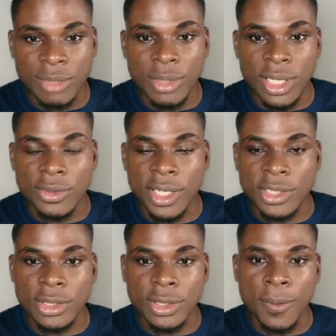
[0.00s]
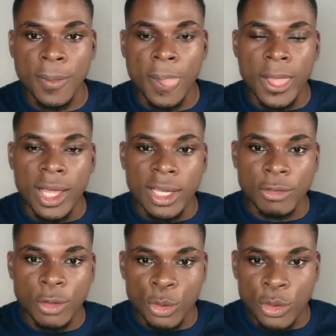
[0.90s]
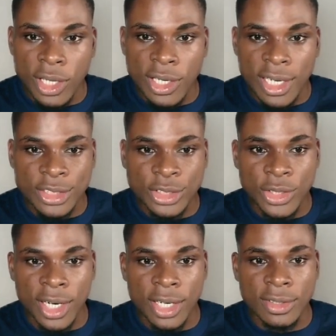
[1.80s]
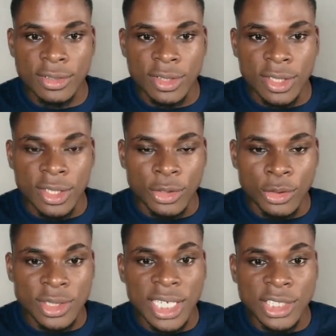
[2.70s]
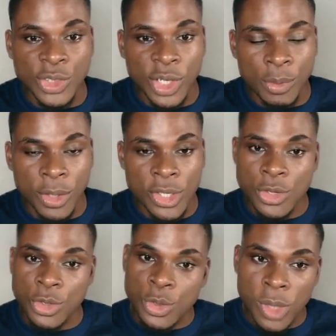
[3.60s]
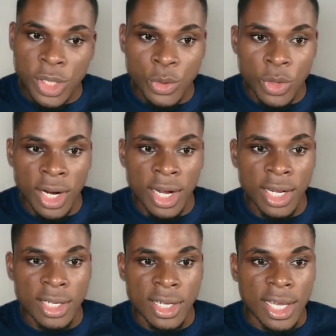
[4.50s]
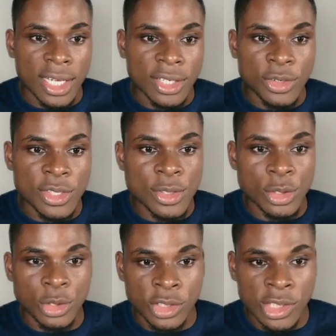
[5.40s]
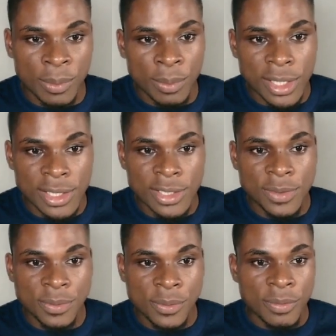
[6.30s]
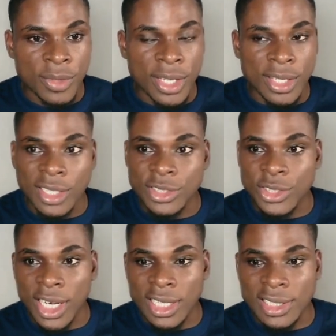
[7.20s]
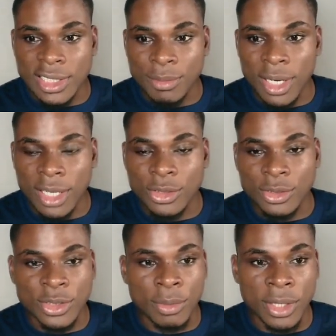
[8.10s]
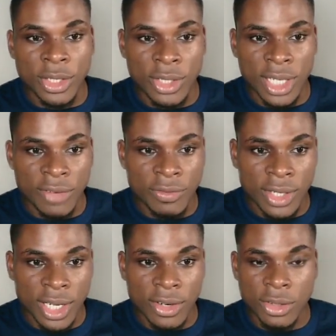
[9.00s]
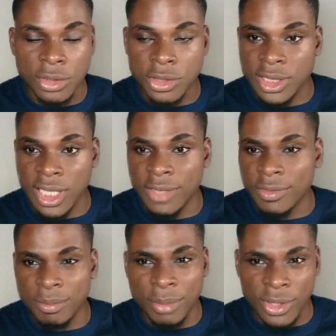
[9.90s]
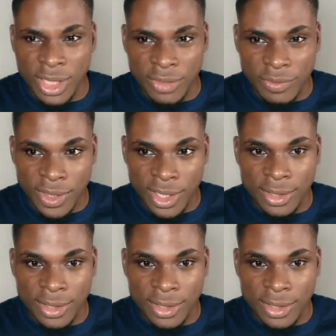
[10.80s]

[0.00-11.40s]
education. If you look in Nigeria, use Nigeria because you use where you are and use it to judge other places. Nigeria is similar to so many other African countries and even beyond Africa.